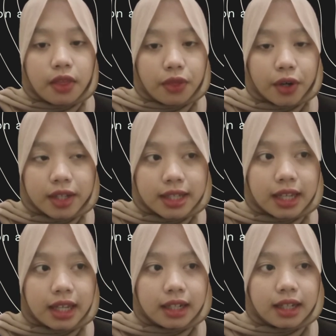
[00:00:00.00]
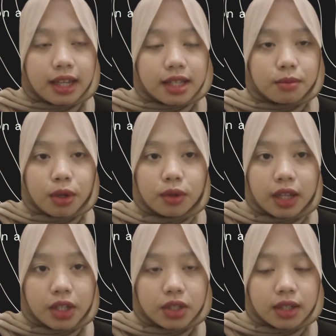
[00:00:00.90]
13 is
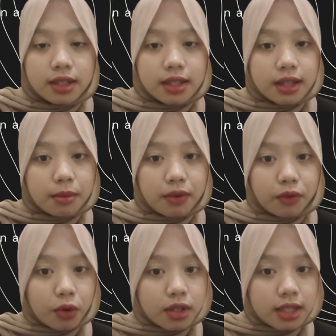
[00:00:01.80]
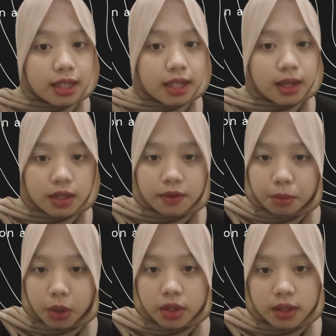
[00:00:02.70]
modulations. Number 14 is
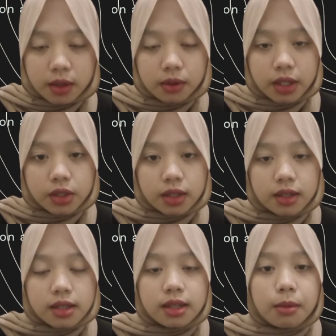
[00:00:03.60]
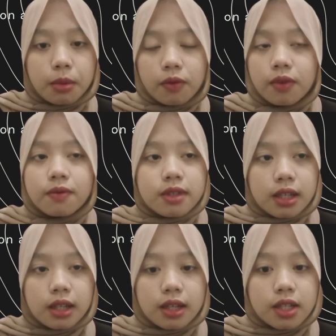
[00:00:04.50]
particulations. Number
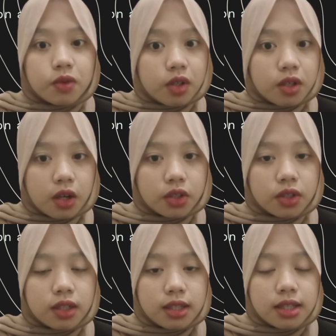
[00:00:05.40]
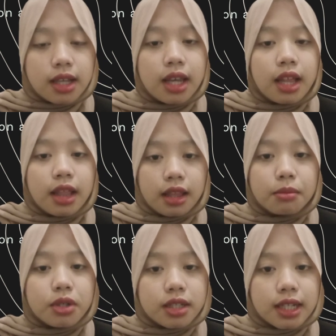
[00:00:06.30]
15 is reductions.
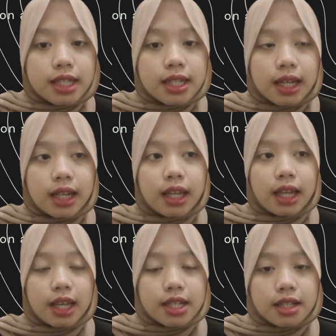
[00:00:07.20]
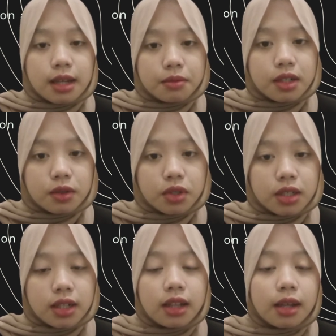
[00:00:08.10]
Number 16 is
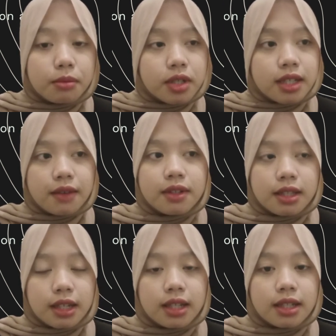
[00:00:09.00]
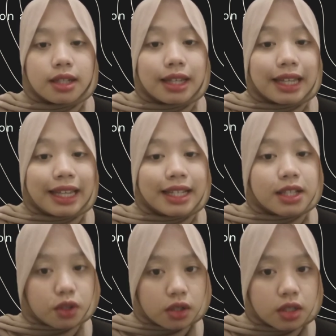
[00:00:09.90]
substitution. Number 17 is
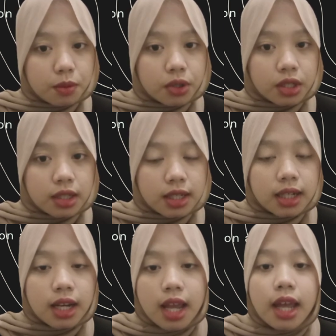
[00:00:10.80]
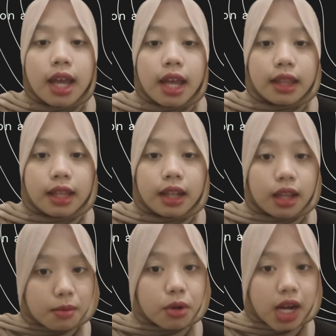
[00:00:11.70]
transposition. And then
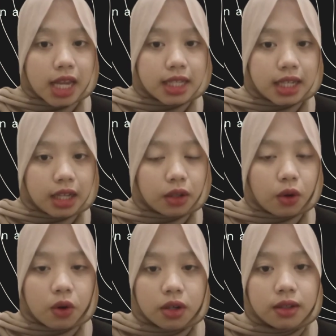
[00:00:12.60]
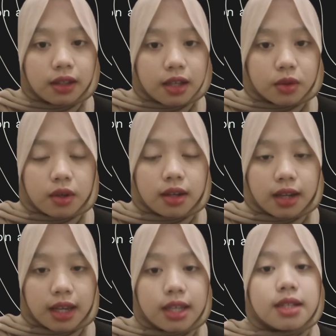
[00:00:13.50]
number 18, or the last one,
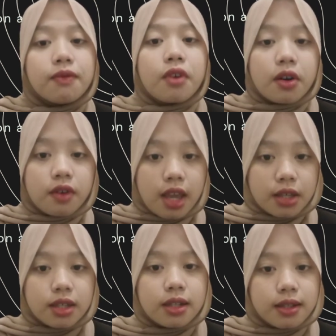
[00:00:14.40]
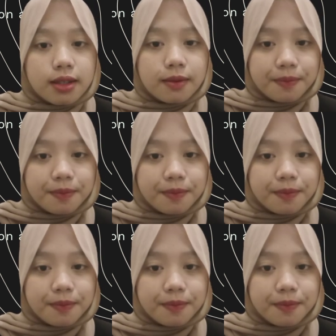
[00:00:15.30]
is variations.